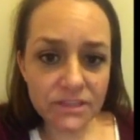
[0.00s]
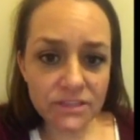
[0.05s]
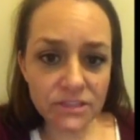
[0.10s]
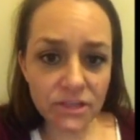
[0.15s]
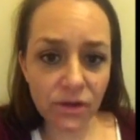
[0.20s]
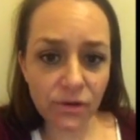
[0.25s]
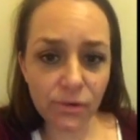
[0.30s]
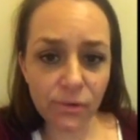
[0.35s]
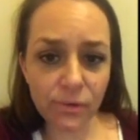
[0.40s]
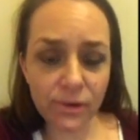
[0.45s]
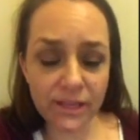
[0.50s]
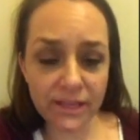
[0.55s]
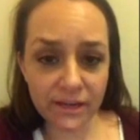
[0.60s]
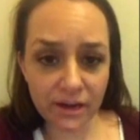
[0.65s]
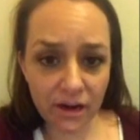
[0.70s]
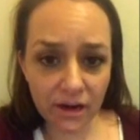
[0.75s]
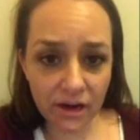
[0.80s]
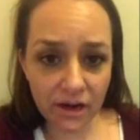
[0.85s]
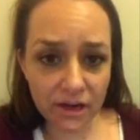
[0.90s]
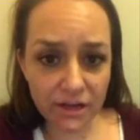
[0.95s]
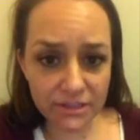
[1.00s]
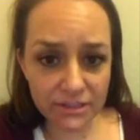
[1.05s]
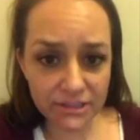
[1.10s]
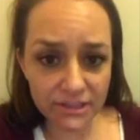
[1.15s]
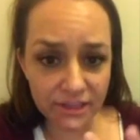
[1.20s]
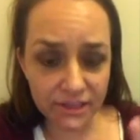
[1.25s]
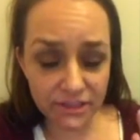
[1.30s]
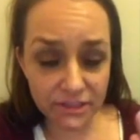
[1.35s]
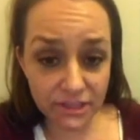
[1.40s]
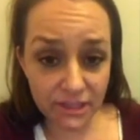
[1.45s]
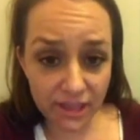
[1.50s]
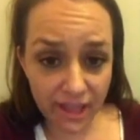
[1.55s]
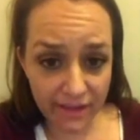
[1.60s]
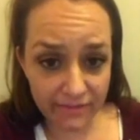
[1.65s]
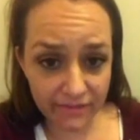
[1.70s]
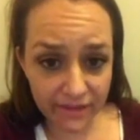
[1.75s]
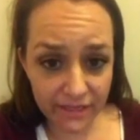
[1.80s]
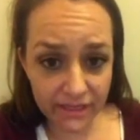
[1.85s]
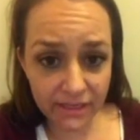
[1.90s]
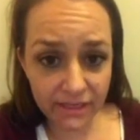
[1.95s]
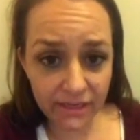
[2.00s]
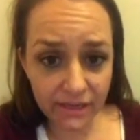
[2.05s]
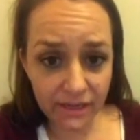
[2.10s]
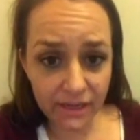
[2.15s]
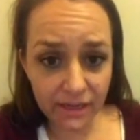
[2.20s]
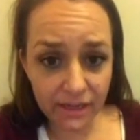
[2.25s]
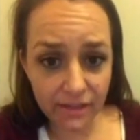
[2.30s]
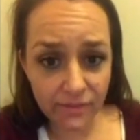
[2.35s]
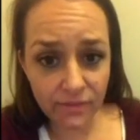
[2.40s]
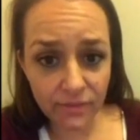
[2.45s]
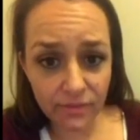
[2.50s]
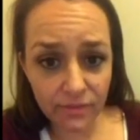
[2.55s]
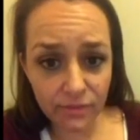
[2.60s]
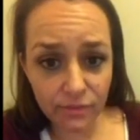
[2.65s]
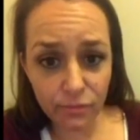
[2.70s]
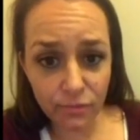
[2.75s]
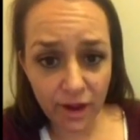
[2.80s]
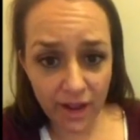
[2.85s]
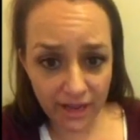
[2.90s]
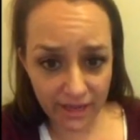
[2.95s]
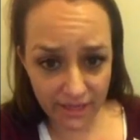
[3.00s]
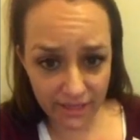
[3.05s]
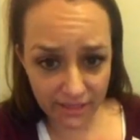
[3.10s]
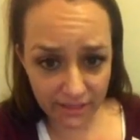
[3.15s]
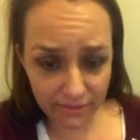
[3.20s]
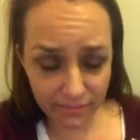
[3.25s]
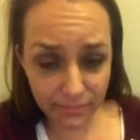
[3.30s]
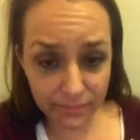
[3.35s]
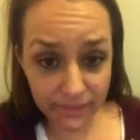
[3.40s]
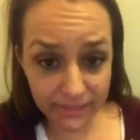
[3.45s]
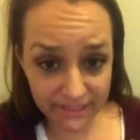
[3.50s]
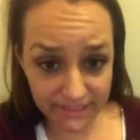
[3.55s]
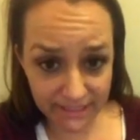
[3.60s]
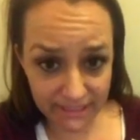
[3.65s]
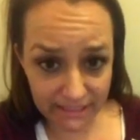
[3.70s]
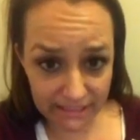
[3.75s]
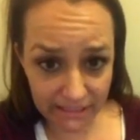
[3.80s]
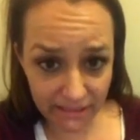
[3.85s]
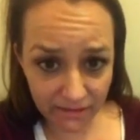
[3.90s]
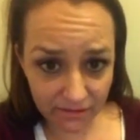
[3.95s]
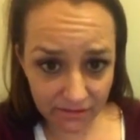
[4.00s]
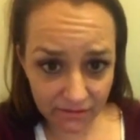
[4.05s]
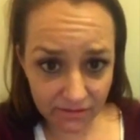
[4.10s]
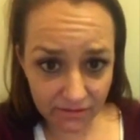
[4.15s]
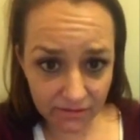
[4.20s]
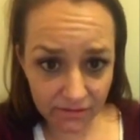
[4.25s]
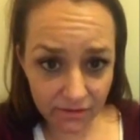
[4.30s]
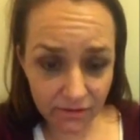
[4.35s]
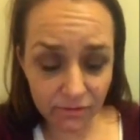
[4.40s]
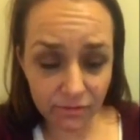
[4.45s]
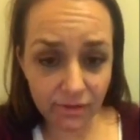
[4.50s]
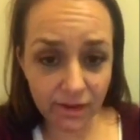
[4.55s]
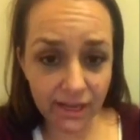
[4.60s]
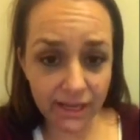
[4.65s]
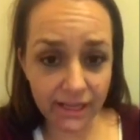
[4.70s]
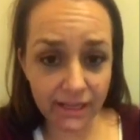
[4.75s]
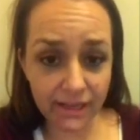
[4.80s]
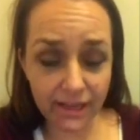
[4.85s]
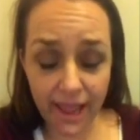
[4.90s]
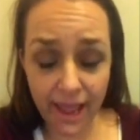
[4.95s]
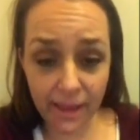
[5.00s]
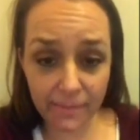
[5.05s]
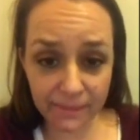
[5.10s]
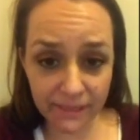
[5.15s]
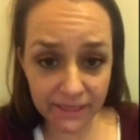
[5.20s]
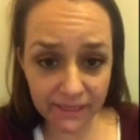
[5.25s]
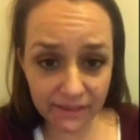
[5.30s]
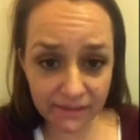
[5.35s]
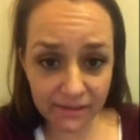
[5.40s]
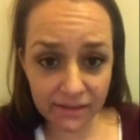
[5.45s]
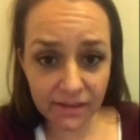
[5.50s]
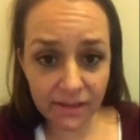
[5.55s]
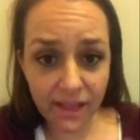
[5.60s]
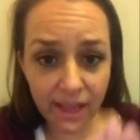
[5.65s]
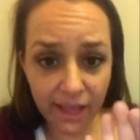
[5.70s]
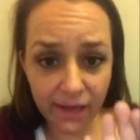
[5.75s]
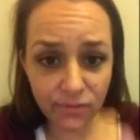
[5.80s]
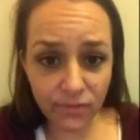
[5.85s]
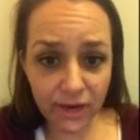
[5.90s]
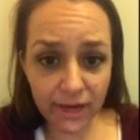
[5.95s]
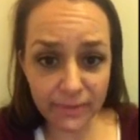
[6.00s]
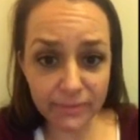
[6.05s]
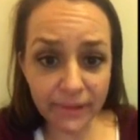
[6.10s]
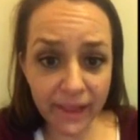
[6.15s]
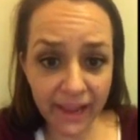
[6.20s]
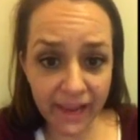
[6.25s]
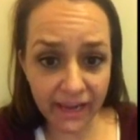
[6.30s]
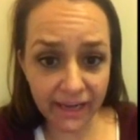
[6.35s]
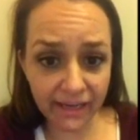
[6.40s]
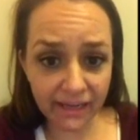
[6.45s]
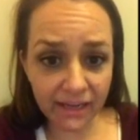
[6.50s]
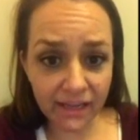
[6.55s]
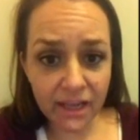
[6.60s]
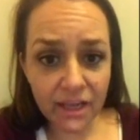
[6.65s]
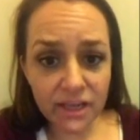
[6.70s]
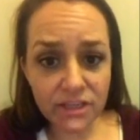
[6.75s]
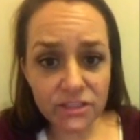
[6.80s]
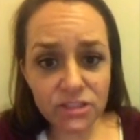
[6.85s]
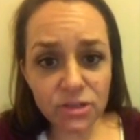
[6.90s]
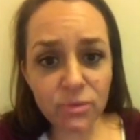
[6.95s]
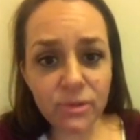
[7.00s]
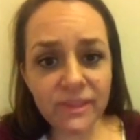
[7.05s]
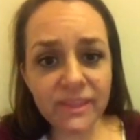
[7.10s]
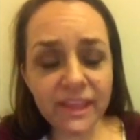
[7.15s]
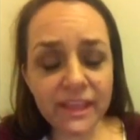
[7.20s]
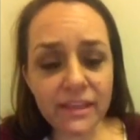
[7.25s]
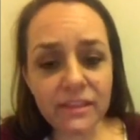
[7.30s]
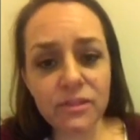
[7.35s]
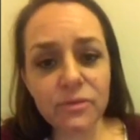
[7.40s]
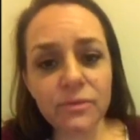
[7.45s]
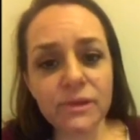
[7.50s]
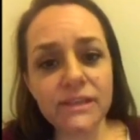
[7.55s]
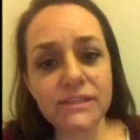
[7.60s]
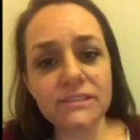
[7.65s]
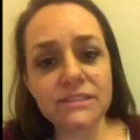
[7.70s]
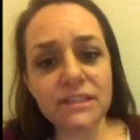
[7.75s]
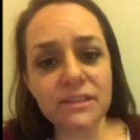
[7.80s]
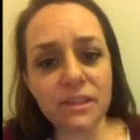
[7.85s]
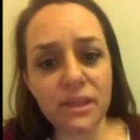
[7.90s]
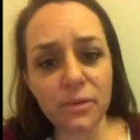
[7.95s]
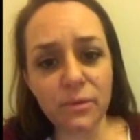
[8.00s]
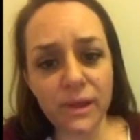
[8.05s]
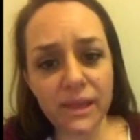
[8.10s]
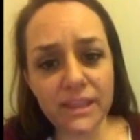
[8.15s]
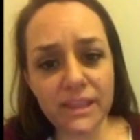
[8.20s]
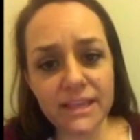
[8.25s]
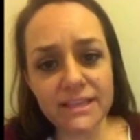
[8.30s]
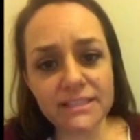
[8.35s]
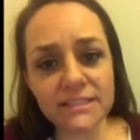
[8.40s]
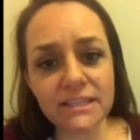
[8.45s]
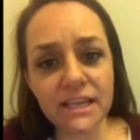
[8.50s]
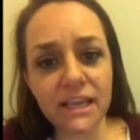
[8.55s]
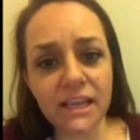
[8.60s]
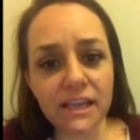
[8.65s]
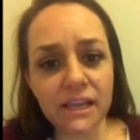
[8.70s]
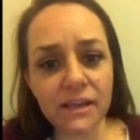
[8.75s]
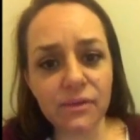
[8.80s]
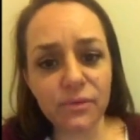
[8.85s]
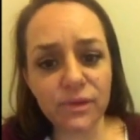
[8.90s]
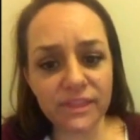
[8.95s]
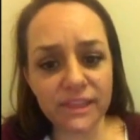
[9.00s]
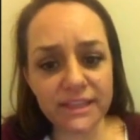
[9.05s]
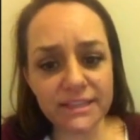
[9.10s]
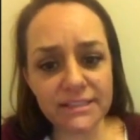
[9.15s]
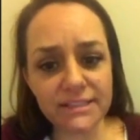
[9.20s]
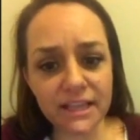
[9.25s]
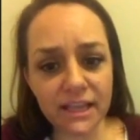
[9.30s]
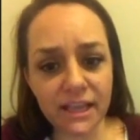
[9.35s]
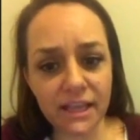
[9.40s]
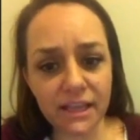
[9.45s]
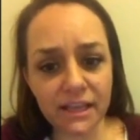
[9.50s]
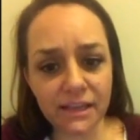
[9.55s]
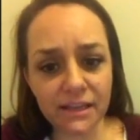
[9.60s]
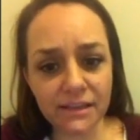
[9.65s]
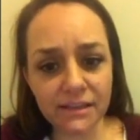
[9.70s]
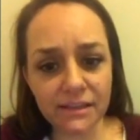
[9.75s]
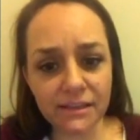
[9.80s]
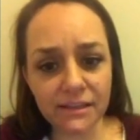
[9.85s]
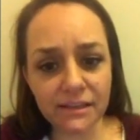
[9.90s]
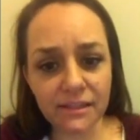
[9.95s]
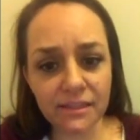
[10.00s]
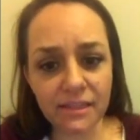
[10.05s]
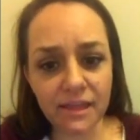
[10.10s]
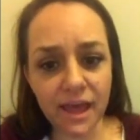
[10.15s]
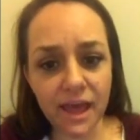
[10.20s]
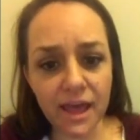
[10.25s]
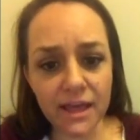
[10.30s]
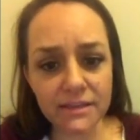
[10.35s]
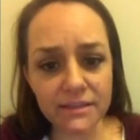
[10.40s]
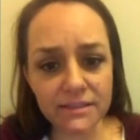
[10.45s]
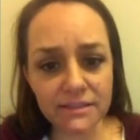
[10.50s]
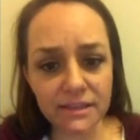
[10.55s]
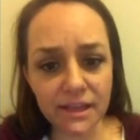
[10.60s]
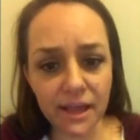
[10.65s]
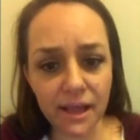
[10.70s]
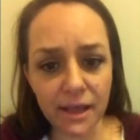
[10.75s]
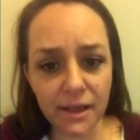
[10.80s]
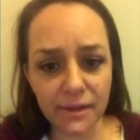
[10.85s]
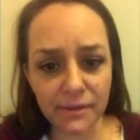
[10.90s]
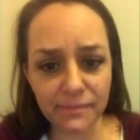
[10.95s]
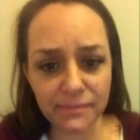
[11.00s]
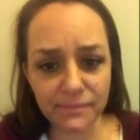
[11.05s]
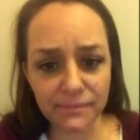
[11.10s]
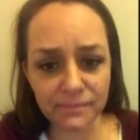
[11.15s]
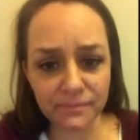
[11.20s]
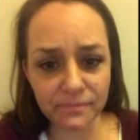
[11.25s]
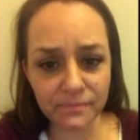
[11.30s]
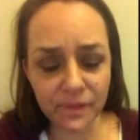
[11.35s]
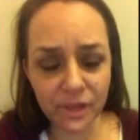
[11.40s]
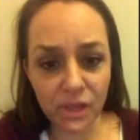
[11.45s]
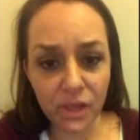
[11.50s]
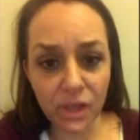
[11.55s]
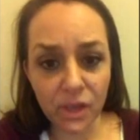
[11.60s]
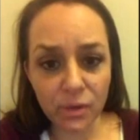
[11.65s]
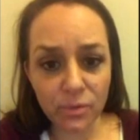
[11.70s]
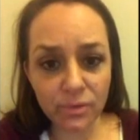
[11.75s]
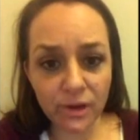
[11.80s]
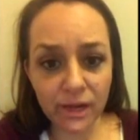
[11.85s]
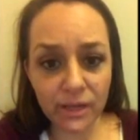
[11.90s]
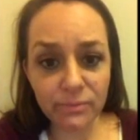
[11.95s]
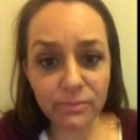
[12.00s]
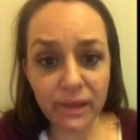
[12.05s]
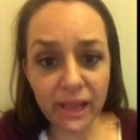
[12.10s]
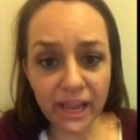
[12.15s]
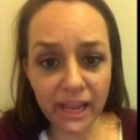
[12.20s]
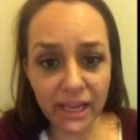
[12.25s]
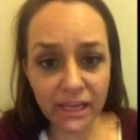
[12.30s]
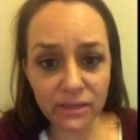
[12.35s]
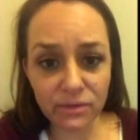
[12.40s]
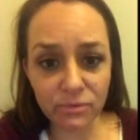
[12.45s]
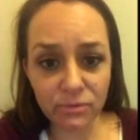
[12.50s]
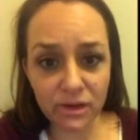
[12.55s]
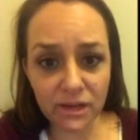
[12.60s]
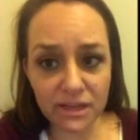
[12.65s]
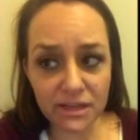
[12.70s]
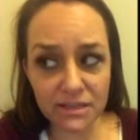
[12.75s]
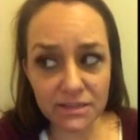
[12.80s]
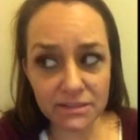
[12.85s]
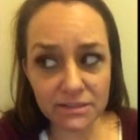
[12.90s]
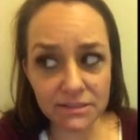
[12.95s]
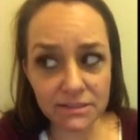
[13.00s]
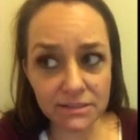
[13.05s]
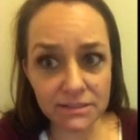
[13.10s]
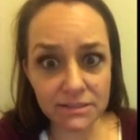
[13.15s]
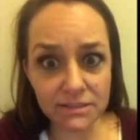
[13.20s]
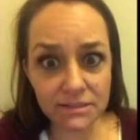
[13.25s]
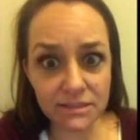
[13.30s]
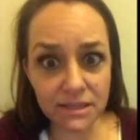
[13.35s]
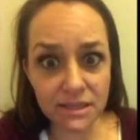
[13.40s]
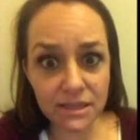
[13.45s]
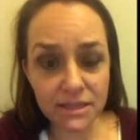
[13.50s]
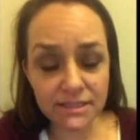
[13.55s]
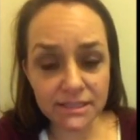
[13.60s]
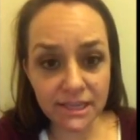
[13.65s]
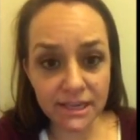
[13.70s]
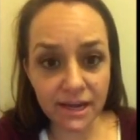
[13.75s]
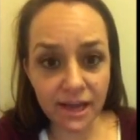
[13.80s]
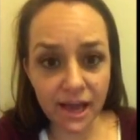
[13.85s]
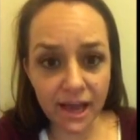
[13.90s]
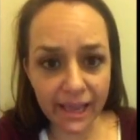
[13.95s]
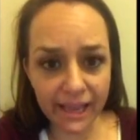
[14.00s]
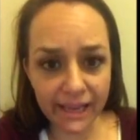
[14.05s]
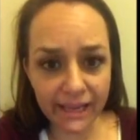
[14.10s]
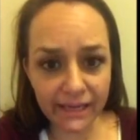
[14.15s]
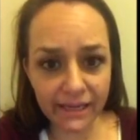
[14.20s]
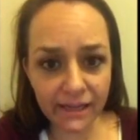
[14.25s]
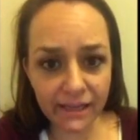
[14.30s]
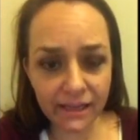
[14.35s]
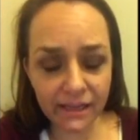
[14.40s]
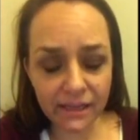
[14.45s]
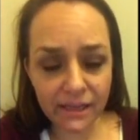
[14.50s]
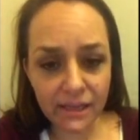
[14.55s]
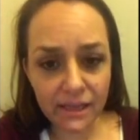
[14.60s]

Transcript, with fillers: so in ours, there's Cliven, Ryan Bundy, Ryan Ammon, and Ryan Payne. So when they the reason the way they say when they say that um, Ryan Payne was denied